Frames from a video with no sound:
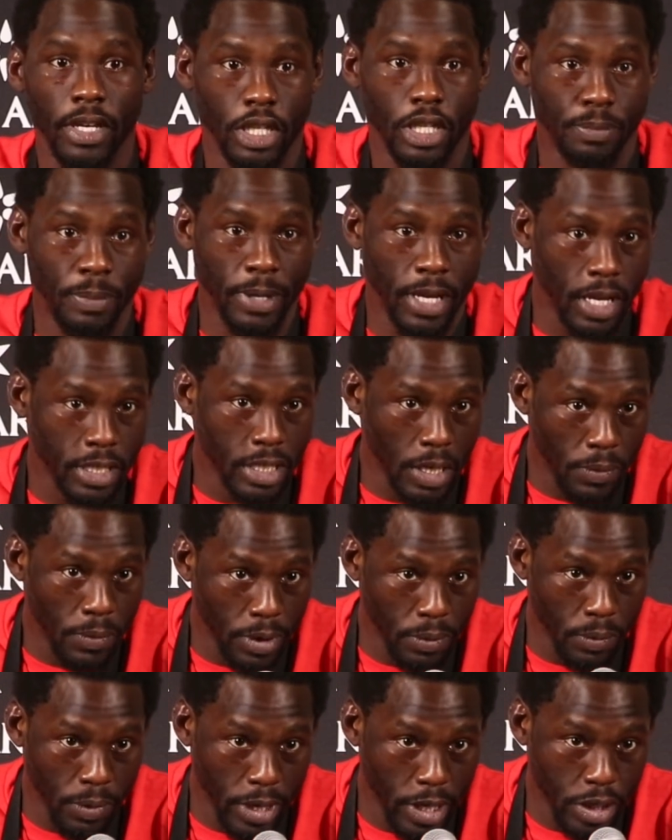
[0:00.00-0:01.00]
Just because I
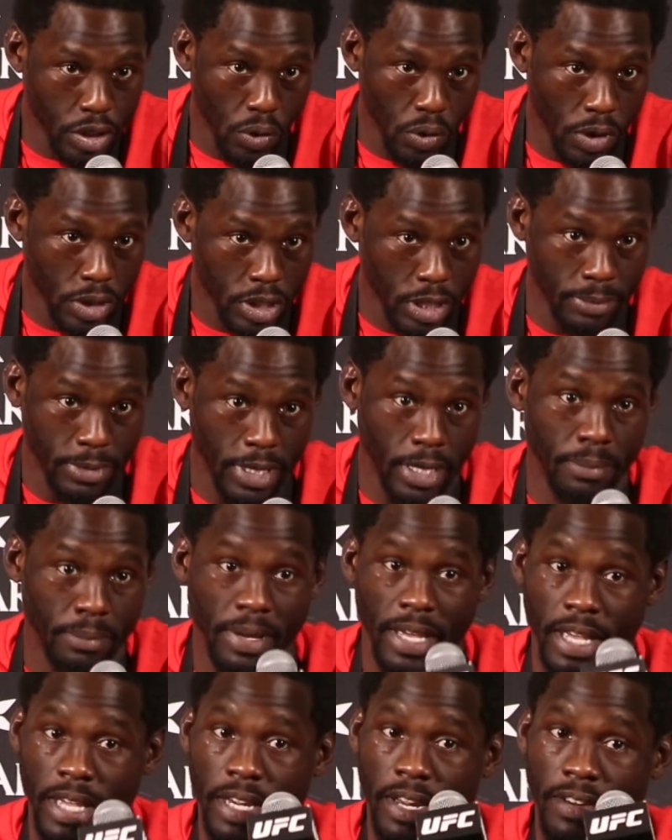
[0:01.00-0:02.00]
wasn't running towards him doesn't
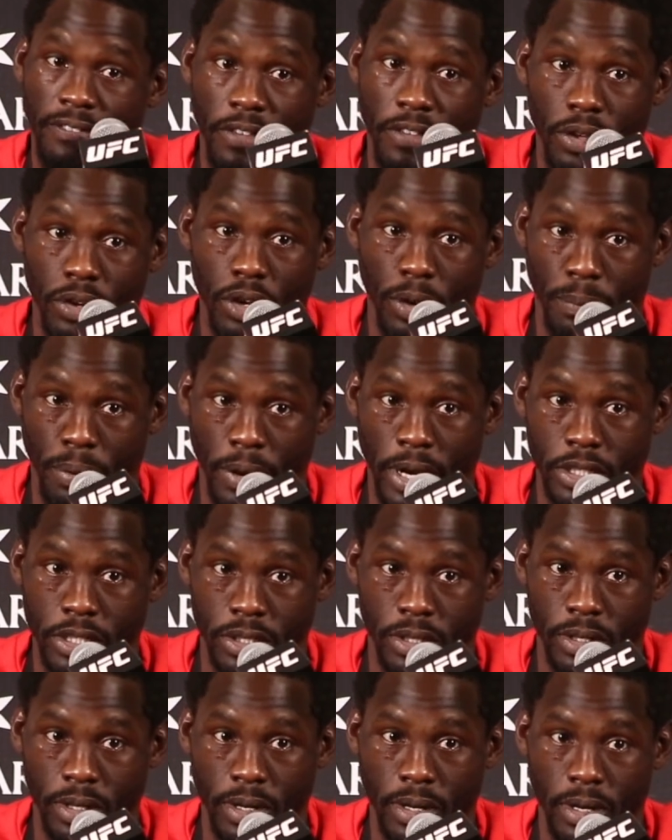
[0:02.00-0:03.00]
mean he didn't feel no
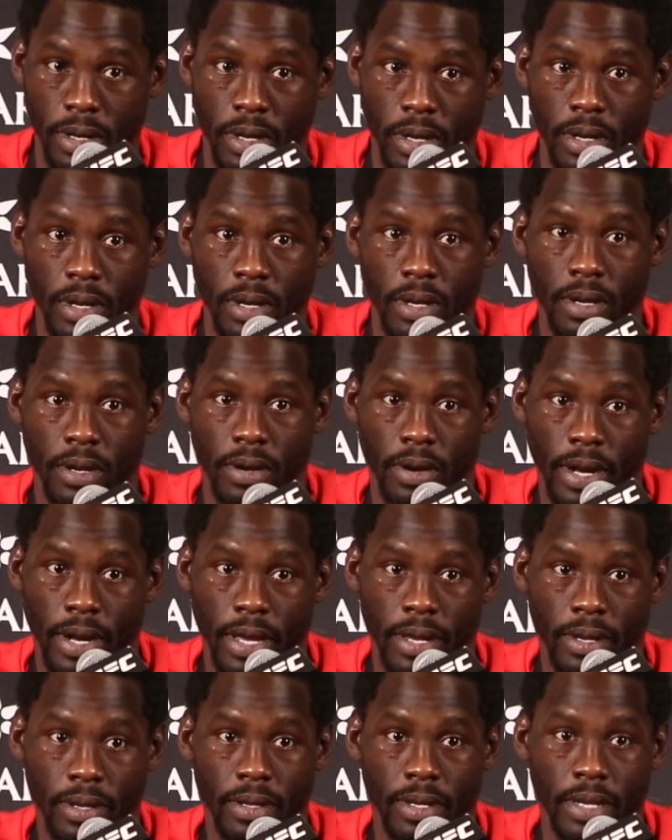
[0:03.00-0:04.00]
pressure. All
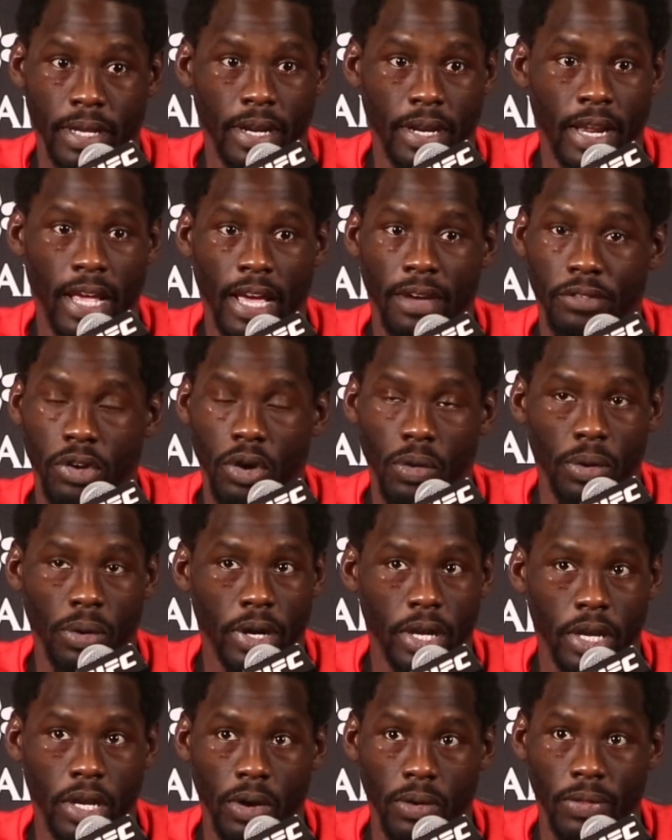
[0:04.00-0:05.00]
right? He didn't have nowhere
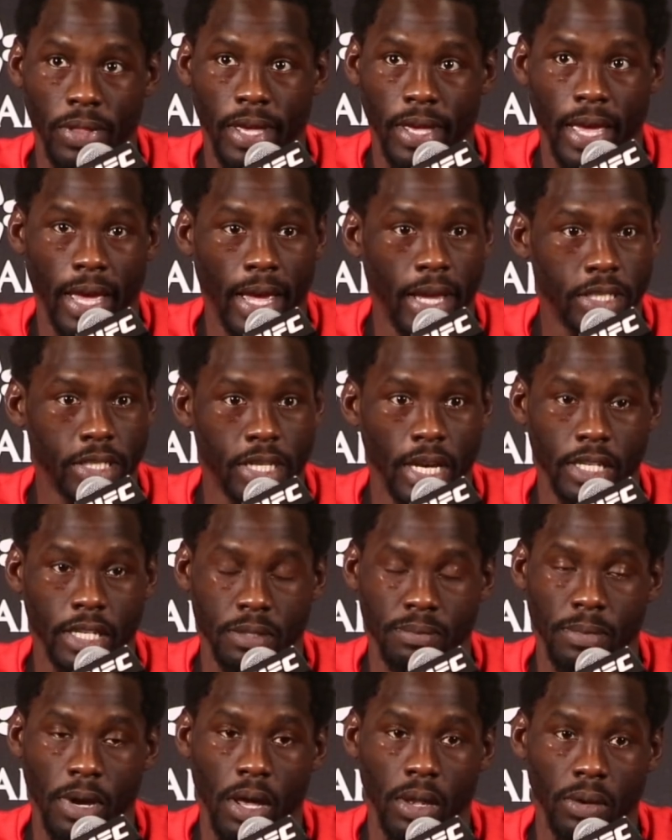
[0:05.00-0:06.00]
to go. The cage got
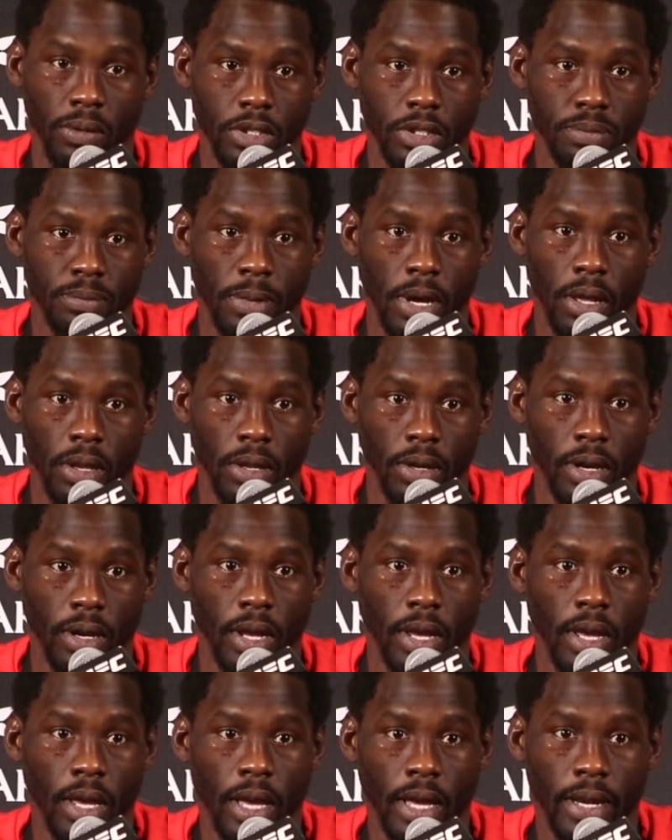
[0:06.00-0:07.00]
smaller and smaller,
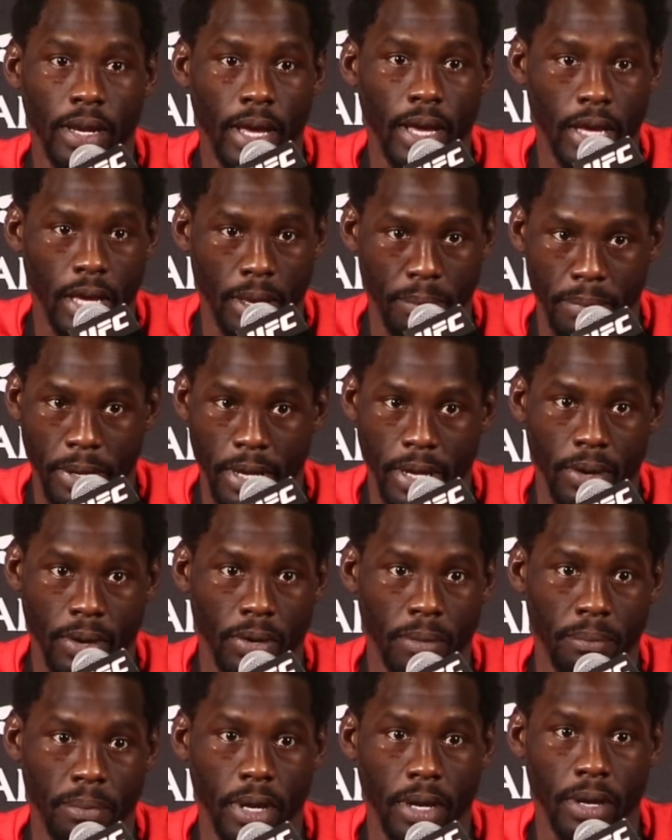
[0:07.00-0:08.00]
and I got
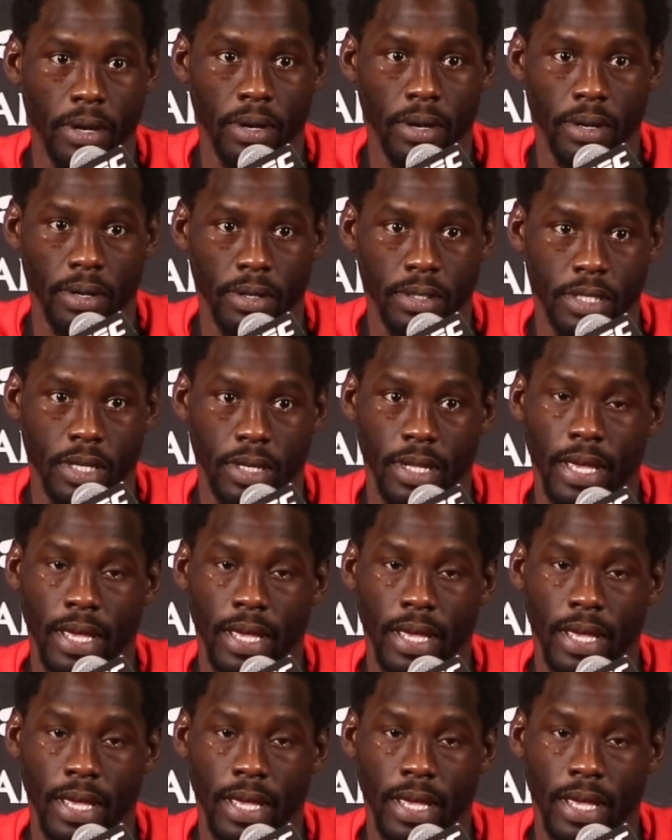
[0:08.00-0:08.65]
bigger and bigger until